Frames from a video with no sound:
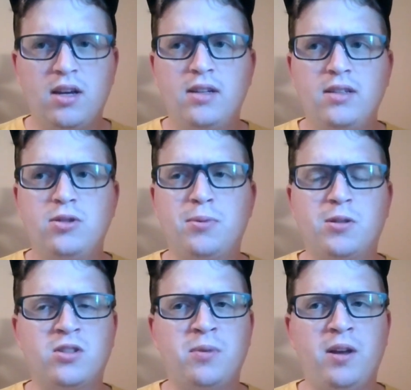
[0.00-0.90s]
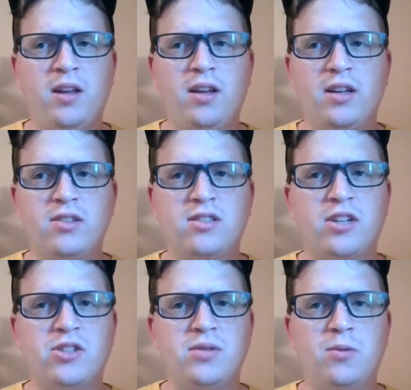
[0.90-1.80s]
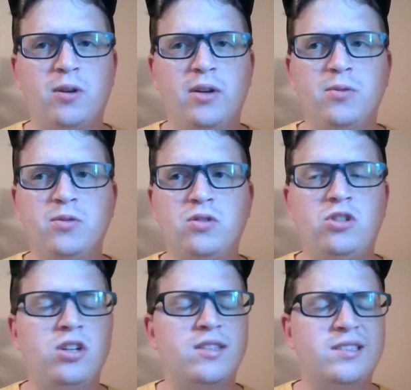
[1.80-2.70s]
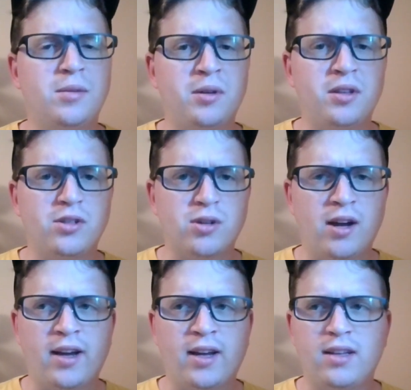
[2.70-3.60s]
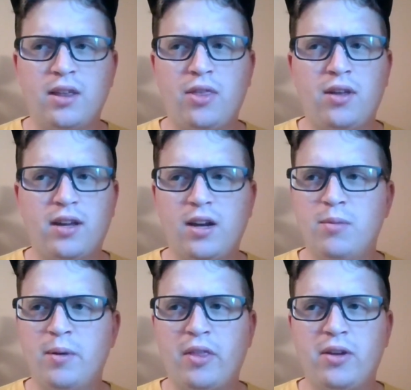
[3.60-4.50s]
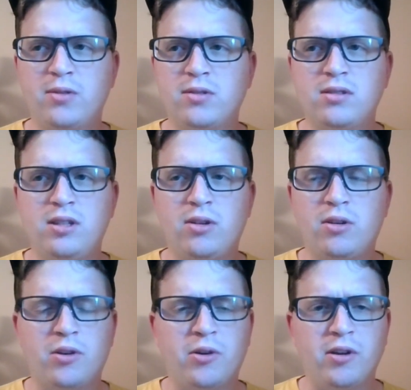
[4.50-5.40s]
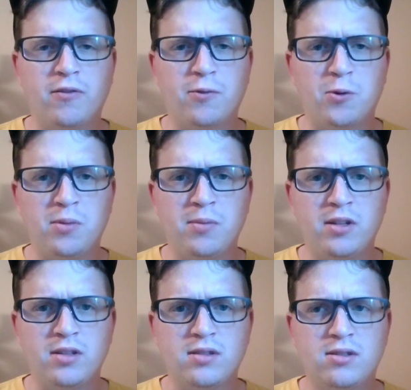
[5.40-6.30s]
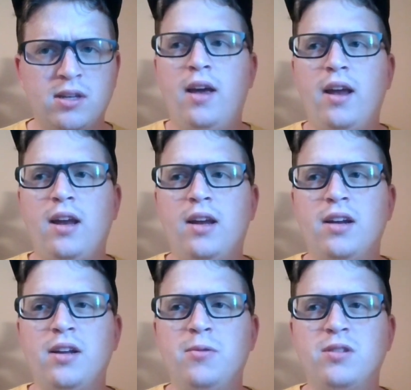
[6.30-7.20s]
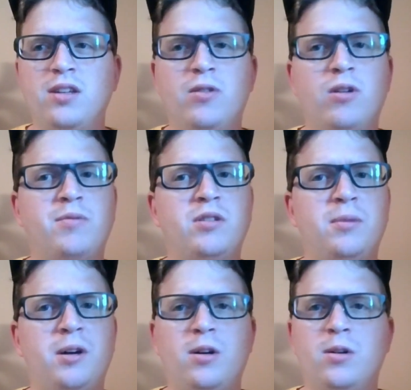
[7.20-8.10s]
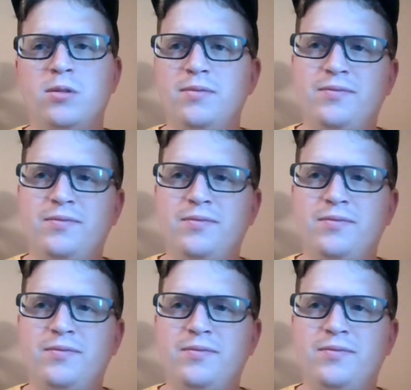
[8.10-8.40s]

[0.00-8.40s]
to participate in a session where it was just them on the track. I can't remember. I think it was either 30 or 40 minutes, and it was interrupted about